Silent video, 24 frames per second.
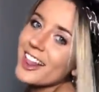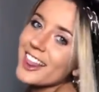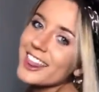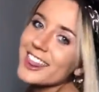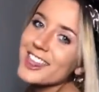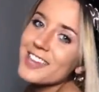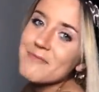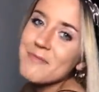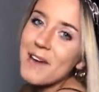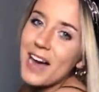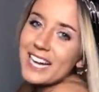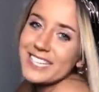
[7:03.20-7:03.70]
The
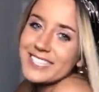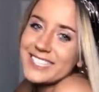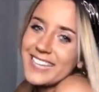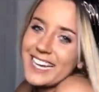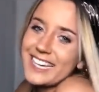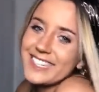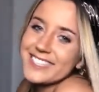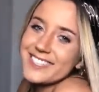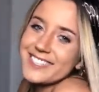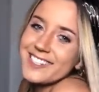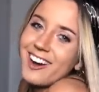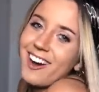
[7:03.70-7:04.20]

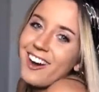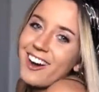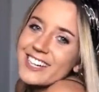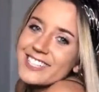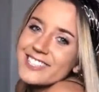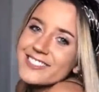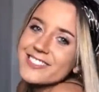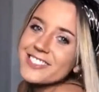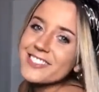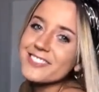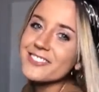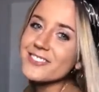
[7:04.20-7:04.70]
bandana's kind
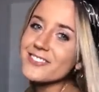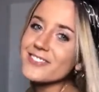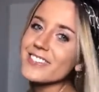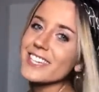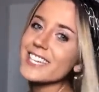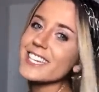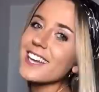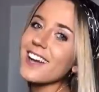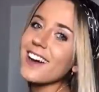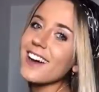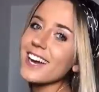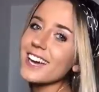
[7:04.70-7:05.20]
of giving me
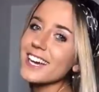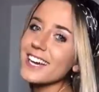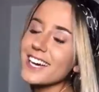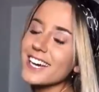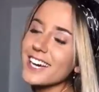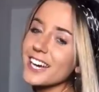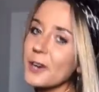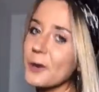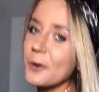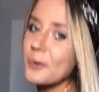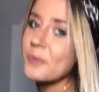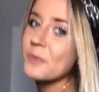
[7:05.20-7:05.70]
like
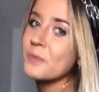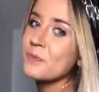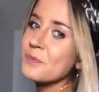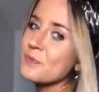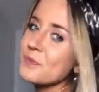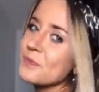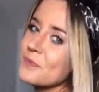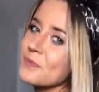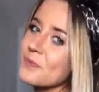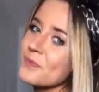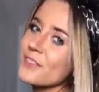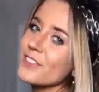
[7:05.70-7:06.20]

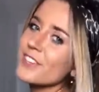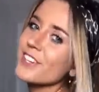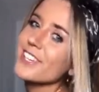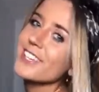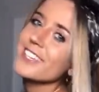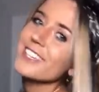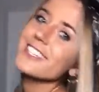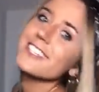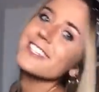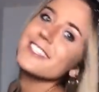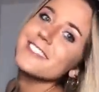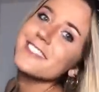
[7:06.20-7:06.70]

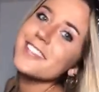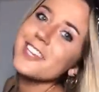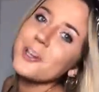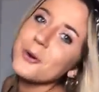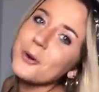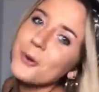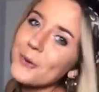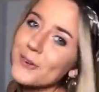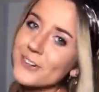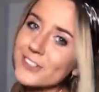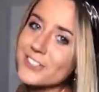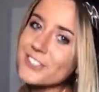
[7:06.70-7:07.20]

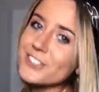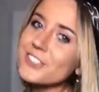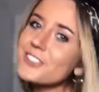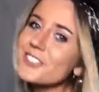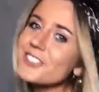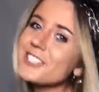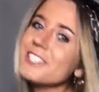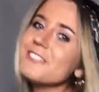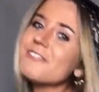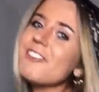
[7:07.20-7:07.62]
Dior Gucci